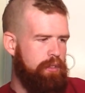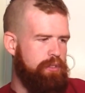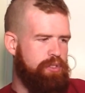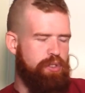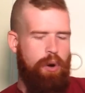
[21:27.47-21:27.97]

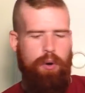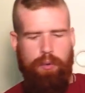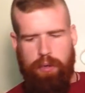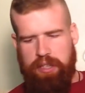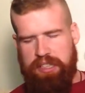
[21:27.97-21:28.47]

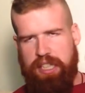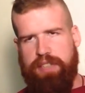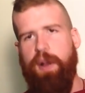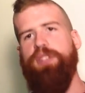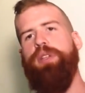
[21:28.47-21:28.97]
So he's
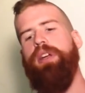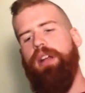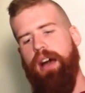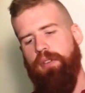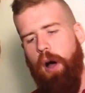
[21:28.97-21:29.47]
eventually
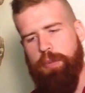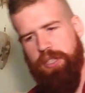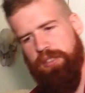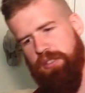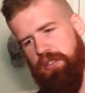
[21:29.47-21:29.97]
going to have
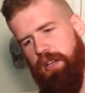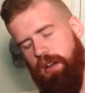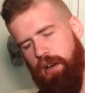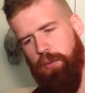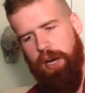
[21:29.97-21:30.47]
options.
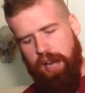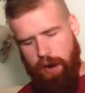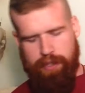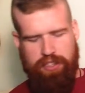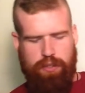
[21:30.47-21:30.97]
Right
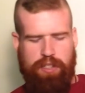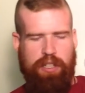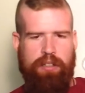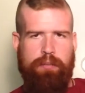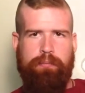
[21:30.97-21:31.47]
now he's
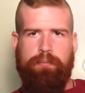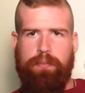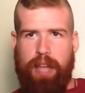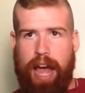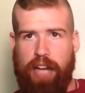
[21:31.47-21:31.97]
using
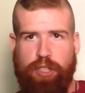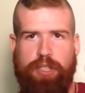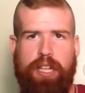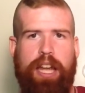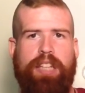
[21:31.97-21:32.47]
ash
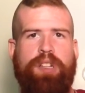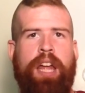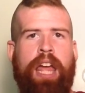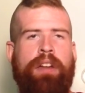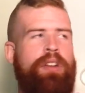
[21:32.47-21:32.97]
that he has on
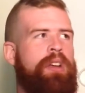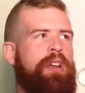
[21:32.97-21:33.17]
hand